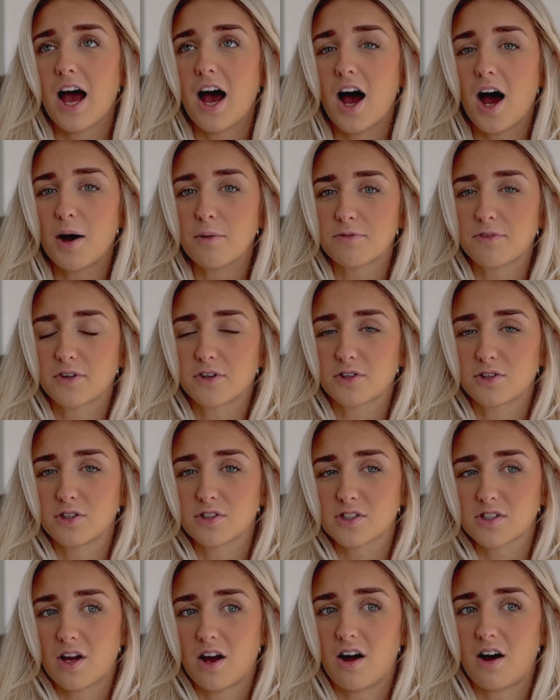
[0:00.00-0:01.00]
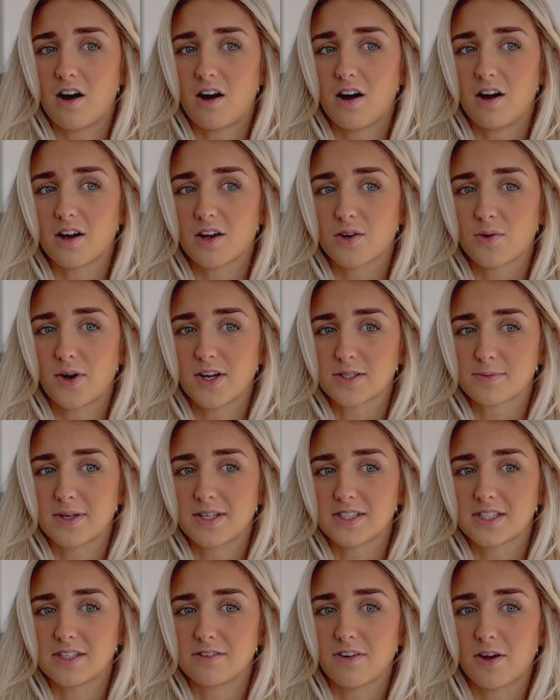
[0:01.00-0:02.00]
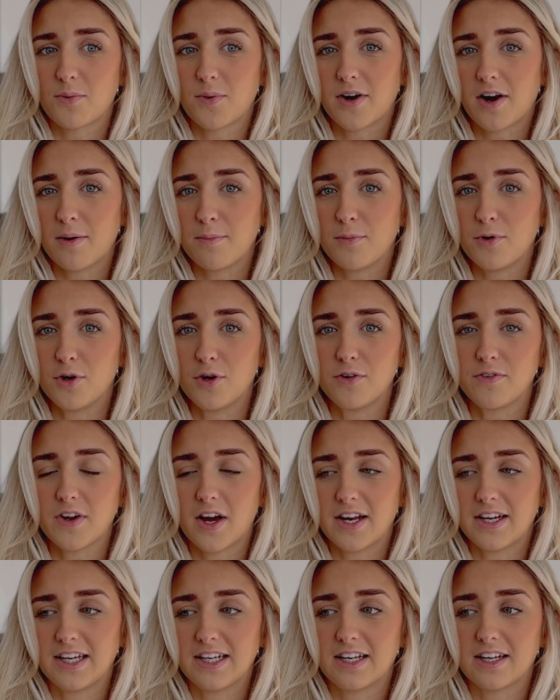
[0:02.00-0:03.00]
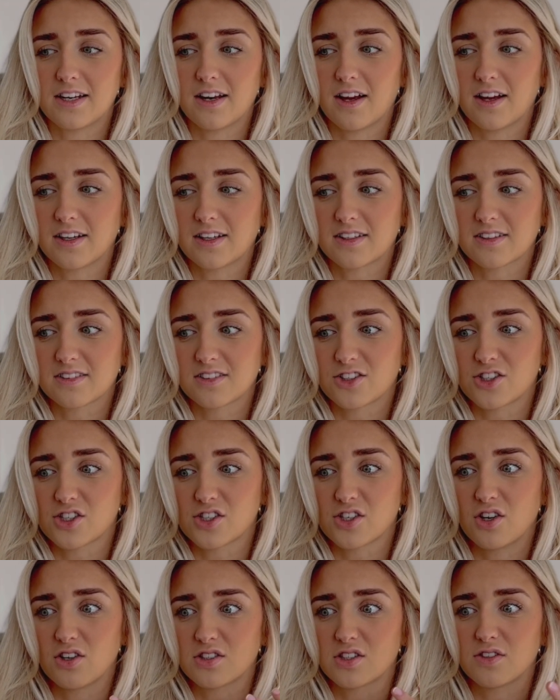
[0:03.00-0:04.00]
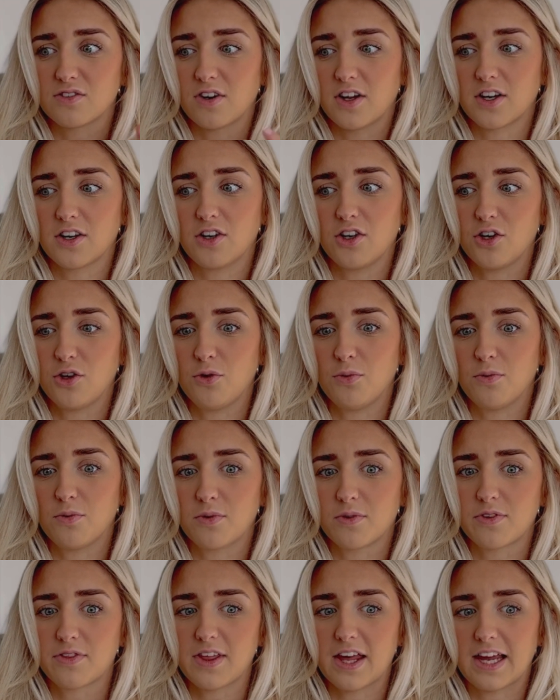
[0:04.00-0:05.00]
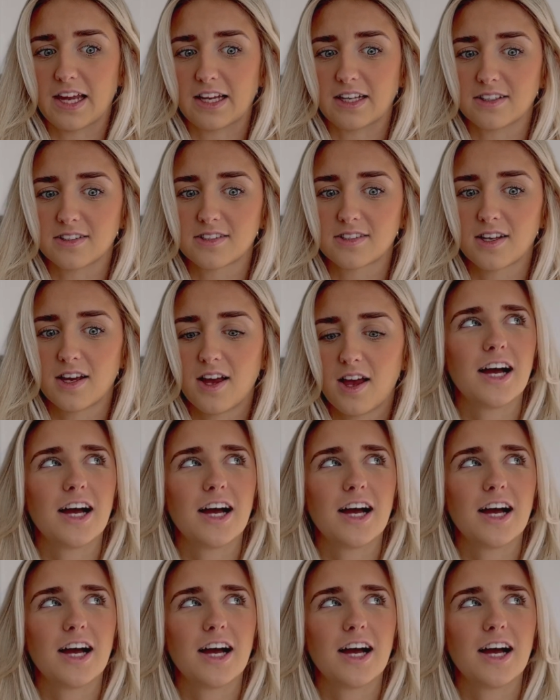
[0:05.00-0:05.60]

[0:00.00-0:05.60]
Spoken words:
Upfront costs are quite expensive. Like, when I moved, I needed like just lots of like new things.